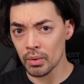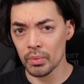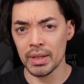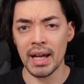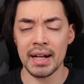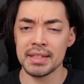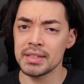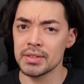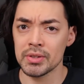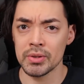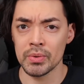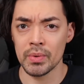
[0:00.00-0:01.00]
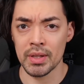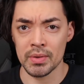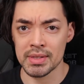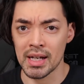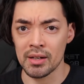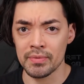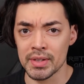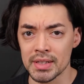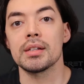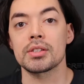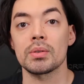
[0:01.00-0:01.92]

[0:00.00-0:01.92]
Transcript: reacting to those outfits.